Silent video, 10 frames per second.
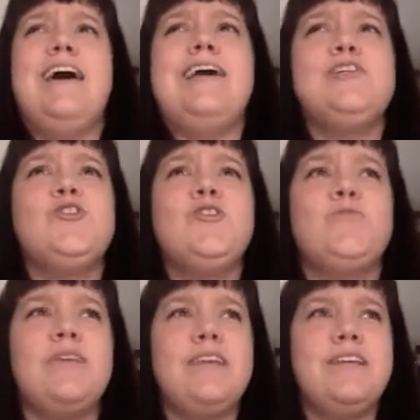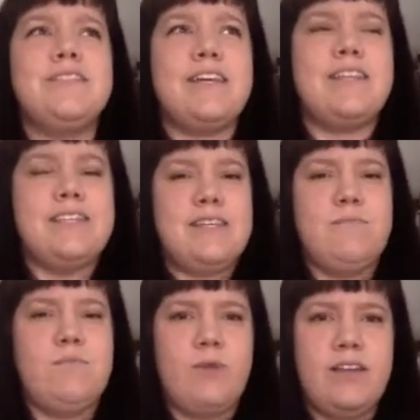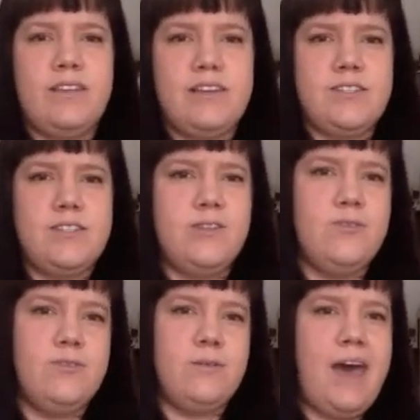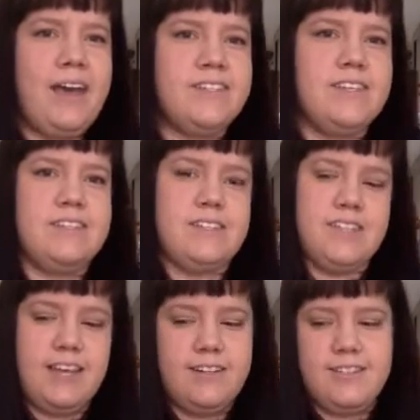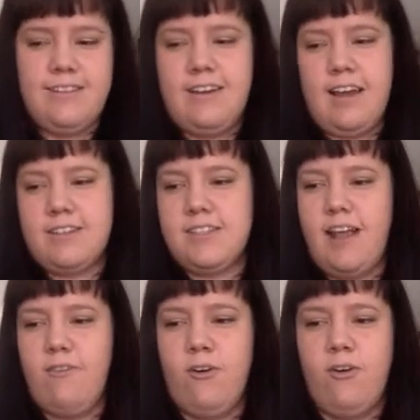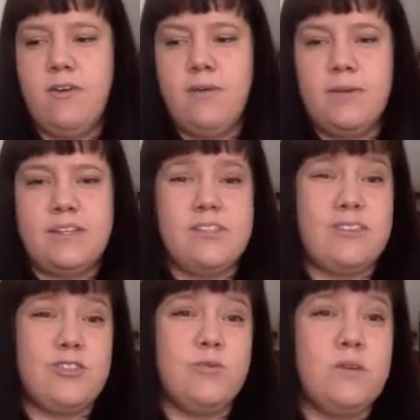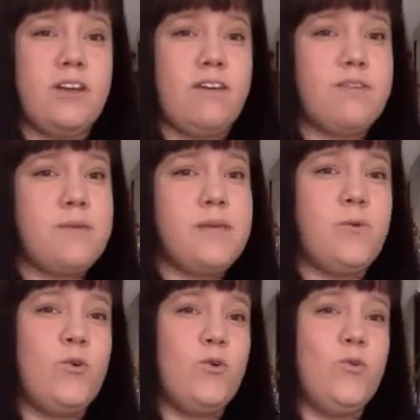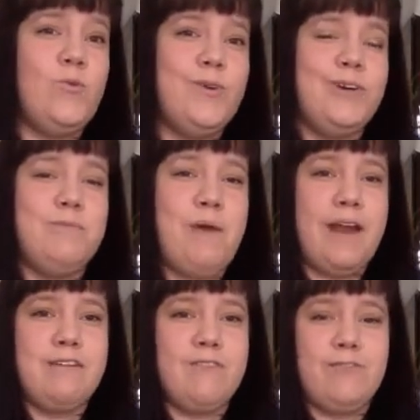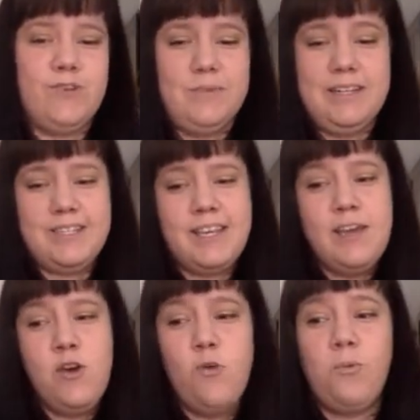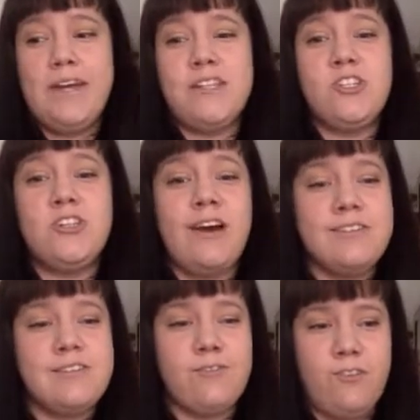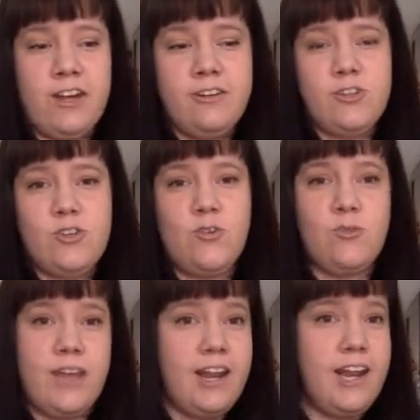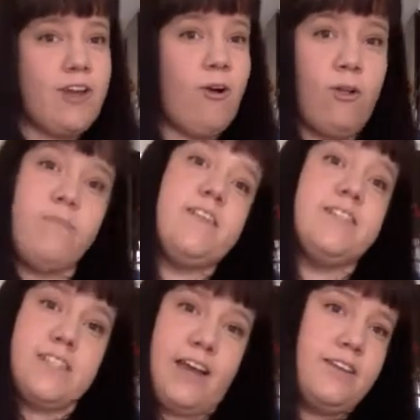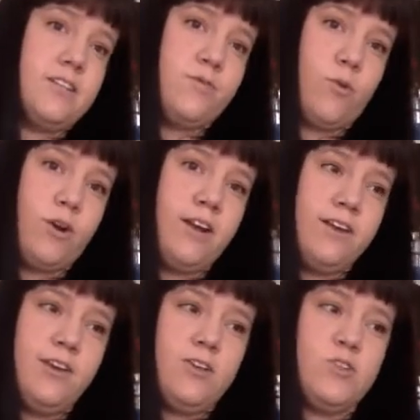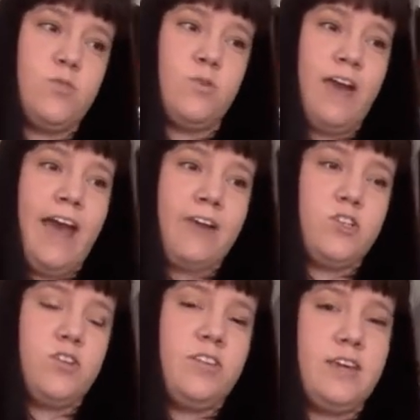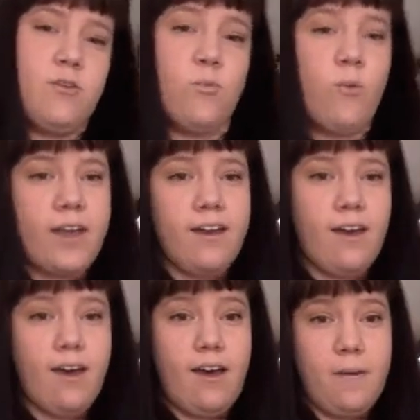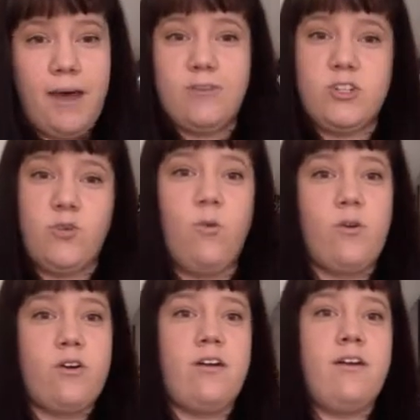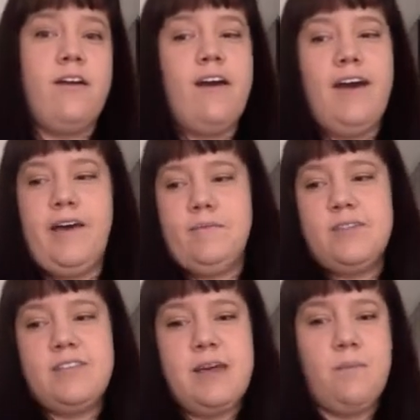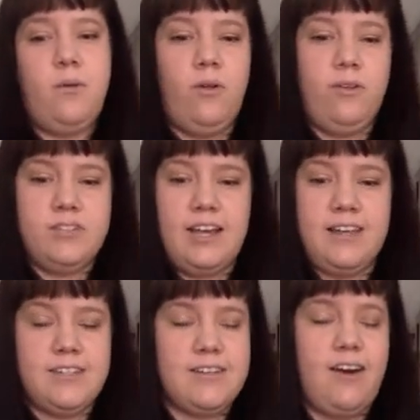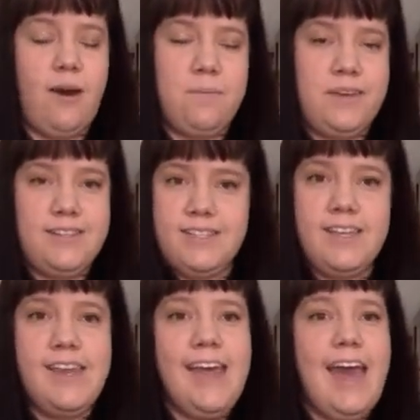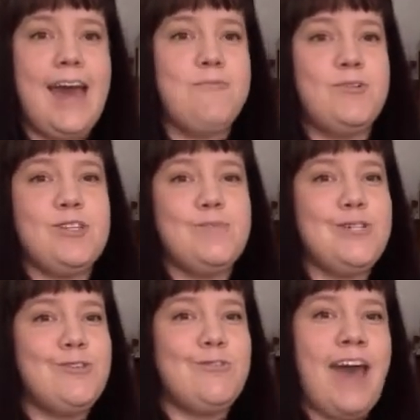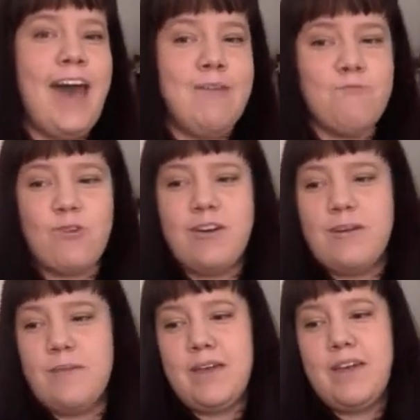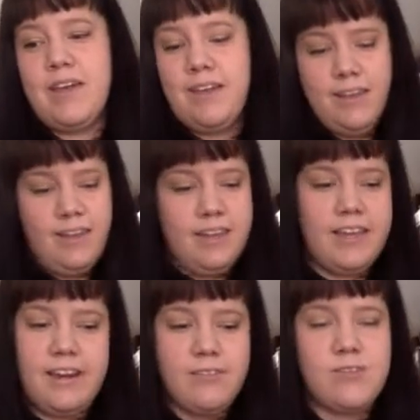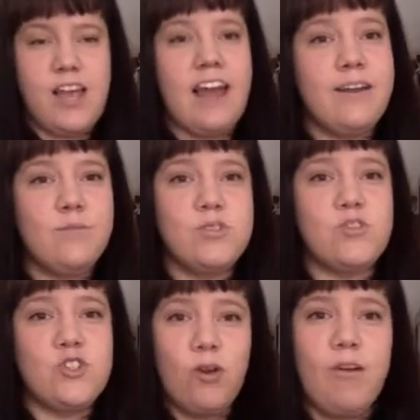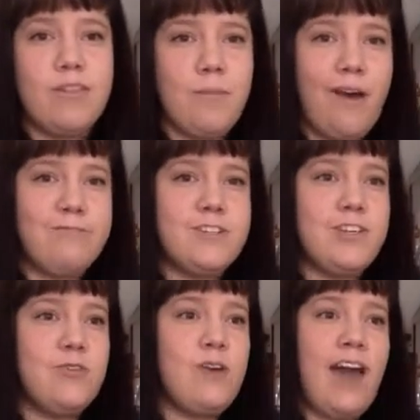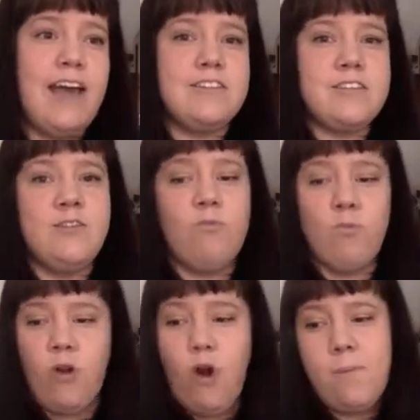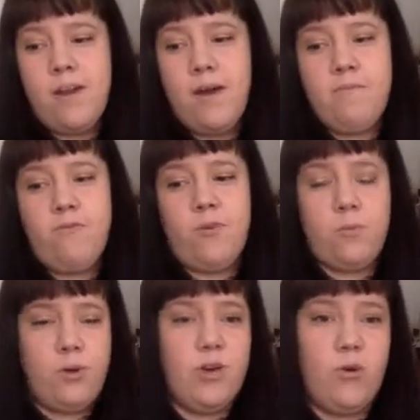I should really take this and bring this to the masses and take it to the next level because there are so many other people who would benefit from this. We just finished creating all of the designs for it, so we're actually right about to order um, sample test copies. And once we do that, we're going to be getting those items, showing them off to you guys. We'll open up for pre